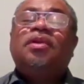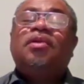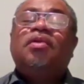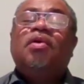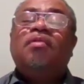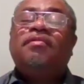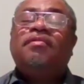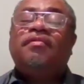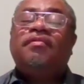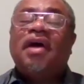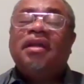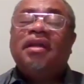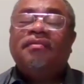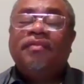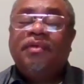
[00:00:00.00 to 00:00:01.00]
we
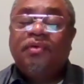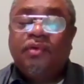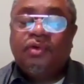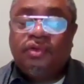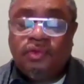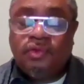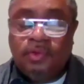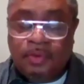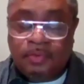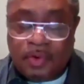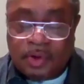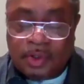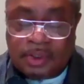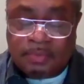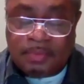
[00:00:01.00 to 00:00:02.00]
glorify you, for you are truly
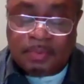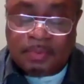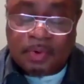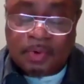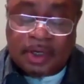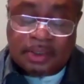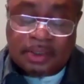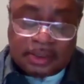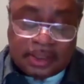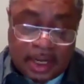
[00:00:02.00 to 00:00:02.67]
worthy to be praised.